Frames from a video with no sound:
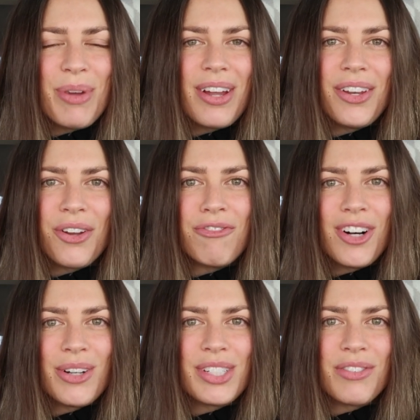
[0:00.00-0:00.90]
And you can
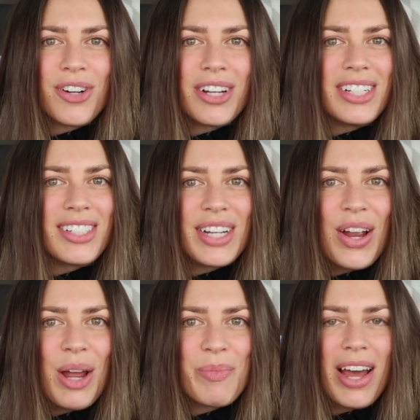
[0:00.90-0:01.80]
follow us over on
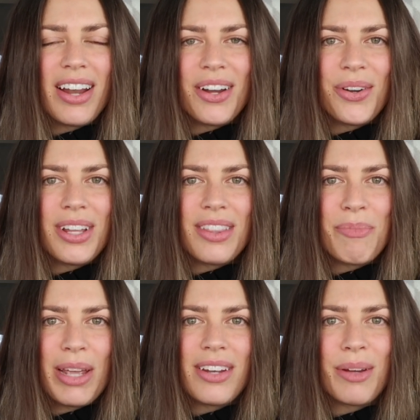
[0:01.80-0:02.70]
Instagram at Odin, the
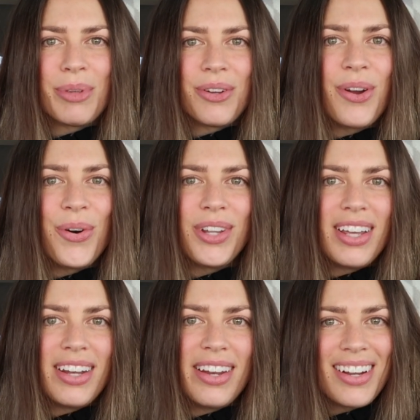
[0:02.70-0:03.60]
PNW
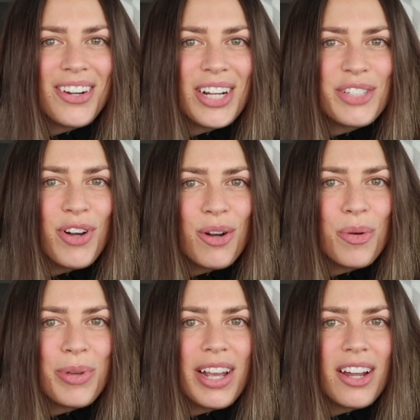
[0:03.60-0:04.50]
Golden. I think our next vlog
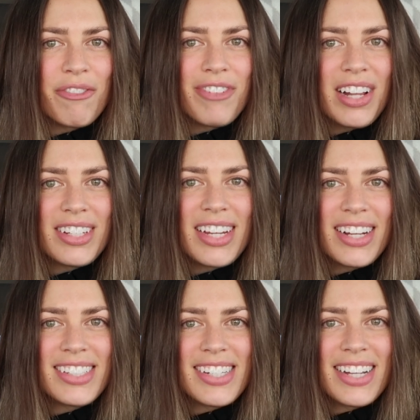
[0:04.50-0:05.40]
will be kind of
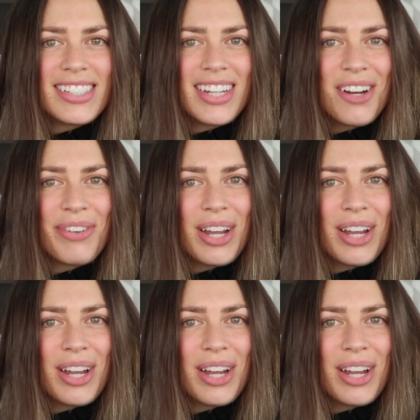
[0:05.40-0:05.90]
Valentine's Day stuff.